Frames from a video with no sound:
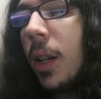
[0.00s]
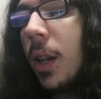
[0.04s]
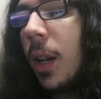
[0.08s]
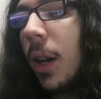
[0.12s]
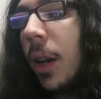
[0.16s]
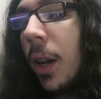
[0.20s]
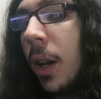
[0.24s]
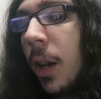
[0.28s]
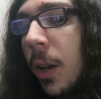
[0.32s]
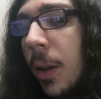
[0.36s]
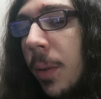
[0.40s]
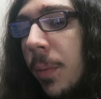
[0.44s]

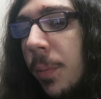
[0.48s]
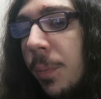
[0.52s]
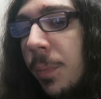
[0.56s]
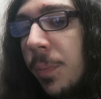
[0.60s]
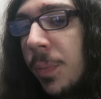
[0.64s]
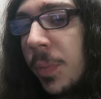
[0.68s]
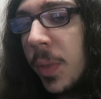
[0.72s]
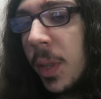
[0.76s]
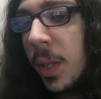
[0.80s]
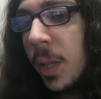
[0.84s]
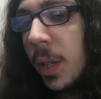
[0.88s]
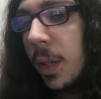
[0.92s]

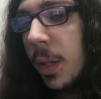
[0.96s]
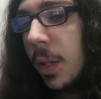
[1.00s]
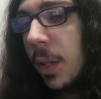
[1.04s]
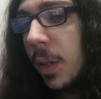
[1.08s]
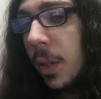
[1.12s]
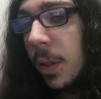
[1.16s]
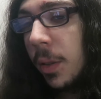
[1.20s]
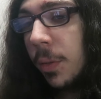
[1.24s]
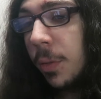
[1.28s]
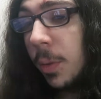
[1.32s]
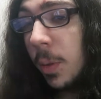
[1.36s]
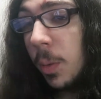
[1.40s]

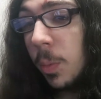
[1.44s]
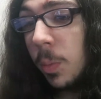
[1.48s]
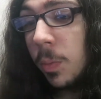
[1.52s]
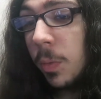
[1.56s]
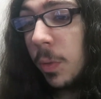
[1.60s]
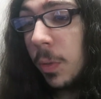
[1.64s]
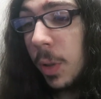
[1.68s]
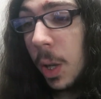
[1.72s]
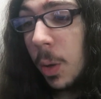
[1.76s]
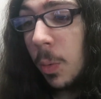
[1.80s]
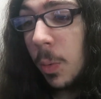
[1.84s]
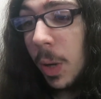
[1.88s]
For
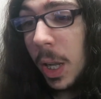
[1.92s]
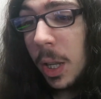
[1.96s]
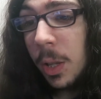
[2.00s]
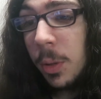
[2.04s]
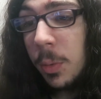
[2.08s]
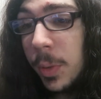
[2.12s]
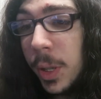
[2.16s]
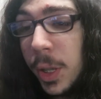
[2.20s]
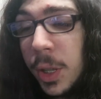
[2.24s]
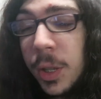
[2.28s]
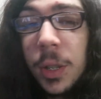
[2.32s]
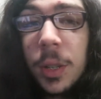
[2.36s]
a
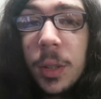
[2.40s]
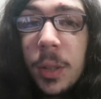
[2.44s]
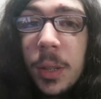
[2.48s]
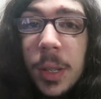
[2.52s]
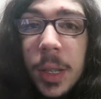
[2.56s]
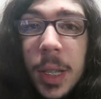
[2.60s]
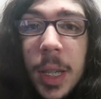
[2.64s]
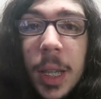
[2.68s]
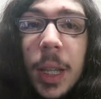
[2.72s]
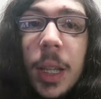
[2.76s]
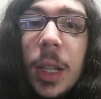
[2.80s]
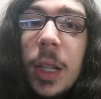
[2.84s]
while we
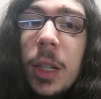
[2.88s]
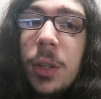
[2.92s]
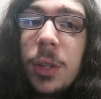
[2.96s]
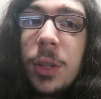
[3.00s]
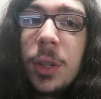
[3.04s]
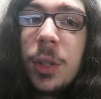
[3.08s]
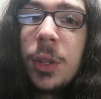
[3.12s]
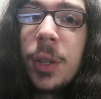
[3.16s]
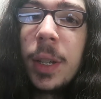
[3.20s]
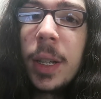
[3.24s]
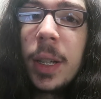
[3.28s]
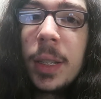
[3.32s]
couldn't get
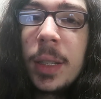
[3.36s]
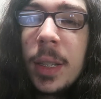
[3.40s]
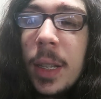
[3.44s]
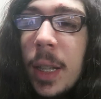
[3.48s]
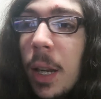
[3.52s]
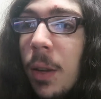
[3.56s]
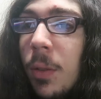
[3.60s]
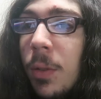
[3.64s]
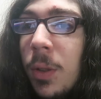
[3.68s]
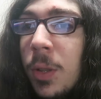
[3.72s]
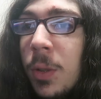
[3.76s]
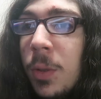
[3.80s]
energy drinks,
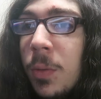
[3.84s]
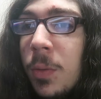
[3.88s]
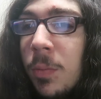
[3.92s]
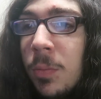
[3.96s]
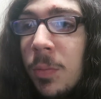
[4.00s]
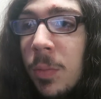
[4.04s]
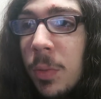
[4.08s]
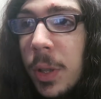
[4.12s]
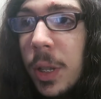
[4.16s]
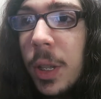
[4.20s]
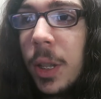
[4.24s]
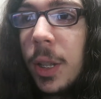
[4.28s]
and I was
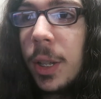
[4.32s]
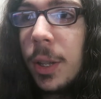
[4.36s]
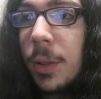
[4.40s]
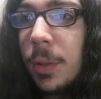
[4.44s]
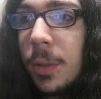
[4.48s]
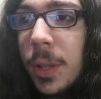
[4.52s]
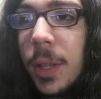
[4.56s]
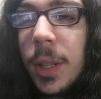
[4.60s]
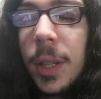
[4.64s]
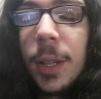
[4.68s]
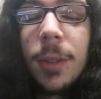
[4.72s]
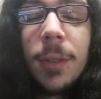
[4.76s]
really,
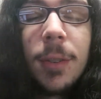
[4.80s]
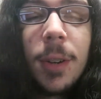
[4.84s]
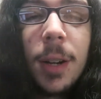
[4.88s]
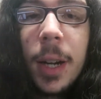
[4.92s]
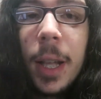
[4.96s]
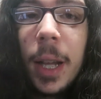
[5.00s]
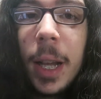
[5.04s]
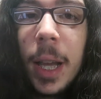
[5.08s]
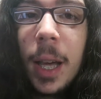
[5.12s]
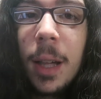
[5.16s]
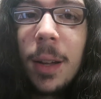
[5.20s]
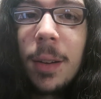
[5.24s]
really
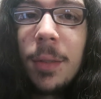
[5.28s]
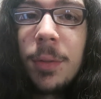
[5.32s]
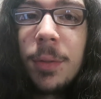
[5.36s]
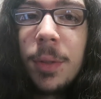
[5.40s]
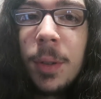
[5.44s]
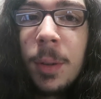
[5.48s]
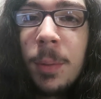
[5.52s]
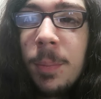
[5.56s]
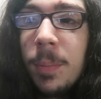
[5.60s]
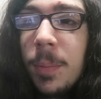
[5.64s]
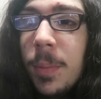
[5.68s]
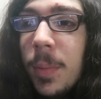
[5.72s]
running out of
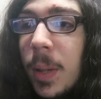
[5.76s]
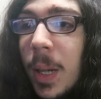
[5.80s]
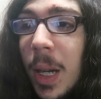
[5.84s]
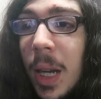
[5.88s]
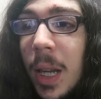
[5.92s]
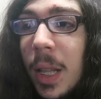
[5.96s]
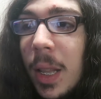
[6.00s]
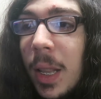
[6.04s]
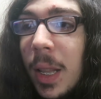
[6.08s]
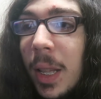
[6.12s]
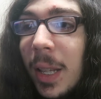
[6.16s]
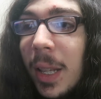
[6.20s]
them.
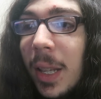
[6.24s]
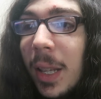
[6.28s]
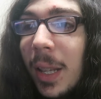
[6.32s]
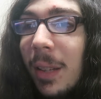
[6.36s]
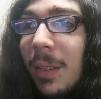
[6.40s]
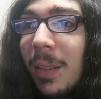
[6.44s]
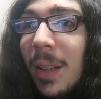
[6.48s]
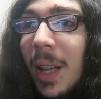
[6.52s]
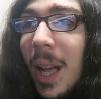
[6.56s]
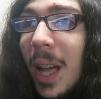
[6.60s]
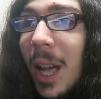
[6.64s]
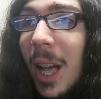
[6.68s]

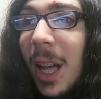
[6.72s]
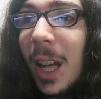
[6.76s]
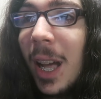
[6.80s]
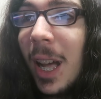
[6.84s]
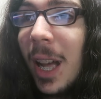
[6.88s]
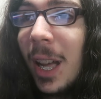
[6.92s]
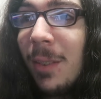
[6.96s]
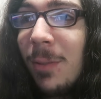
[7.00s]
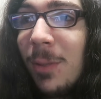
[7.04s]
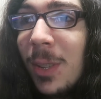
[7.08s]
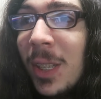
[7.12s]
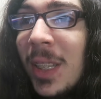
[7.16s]

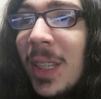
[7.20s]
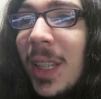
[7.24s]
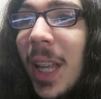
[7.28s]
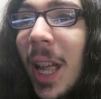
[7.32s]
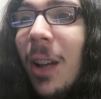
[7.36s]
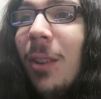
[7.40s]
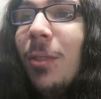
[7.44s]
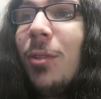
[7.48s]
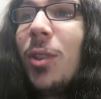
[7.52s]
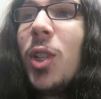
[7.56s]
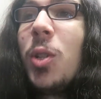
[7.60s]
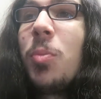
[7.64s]
I was
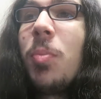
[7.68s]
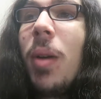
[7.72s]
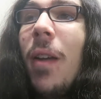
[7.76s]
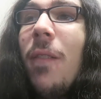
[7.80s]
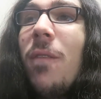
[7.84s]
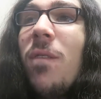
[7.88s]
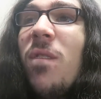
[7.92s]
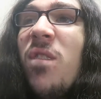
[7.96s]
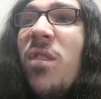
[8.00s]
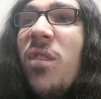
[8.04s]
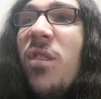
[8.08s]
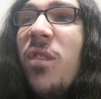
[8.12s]
down to
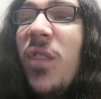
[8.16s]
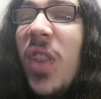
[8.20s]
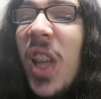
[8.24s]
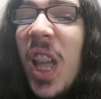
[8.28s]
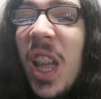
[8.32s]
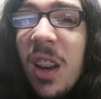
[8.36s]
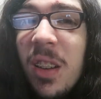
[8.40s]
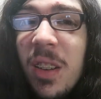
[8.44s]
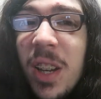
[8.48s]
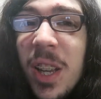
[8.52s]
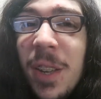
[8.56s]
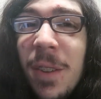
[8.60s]
my
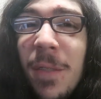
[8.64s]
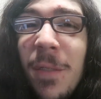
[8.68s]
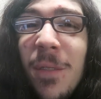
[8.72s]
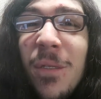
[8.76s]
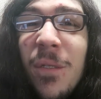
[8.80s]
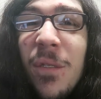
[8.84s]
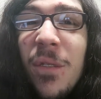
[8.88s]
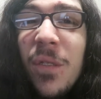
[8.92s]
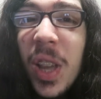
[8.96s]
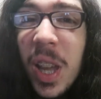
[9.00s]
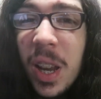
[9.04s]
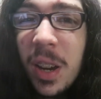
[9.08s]
very,
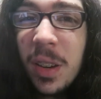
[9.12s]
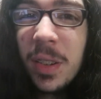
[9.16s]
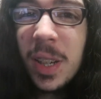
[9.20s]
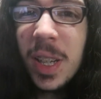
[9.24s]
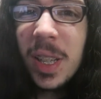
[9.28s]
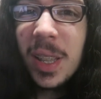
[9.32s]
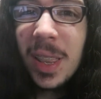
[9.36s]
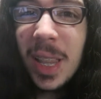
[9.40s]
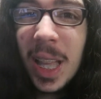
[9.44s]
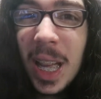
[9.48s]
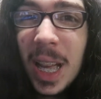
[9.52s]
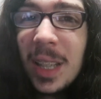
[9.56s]

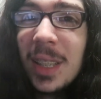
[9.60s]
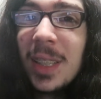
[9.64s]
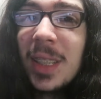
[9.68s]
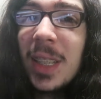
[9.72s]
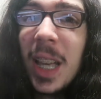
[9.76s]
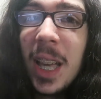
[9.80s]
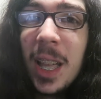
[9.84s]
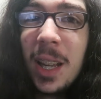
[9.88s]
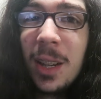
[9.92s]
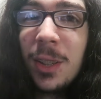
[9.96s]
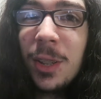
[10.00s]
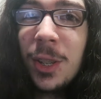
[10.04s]
very last
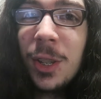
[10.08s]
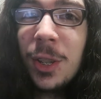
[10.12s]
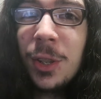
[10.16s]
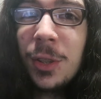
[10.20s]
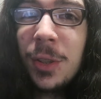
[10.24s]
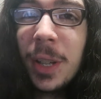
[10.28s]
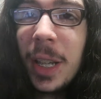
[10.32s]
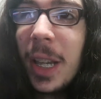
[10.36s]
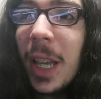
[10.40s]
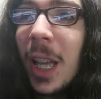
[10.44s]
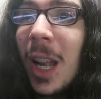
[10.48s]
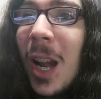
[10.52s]
energy
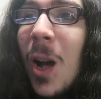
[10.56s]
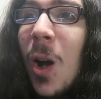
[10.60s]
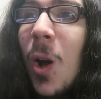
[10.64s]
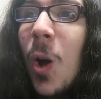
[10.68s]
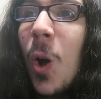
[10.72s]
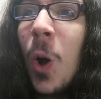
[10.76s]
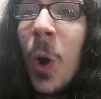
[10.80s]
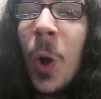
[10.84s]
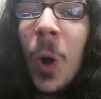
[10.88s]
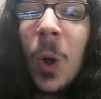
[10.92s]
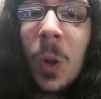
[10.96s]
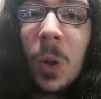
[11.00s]
drink at
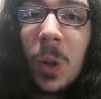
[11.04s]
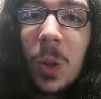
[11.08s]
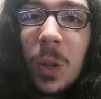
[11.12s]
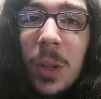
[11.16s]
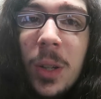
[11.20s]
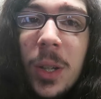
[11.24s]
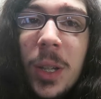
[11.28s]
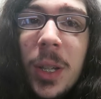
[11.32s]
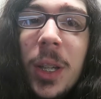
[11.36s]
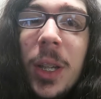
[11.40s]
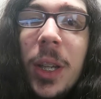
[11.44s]
all.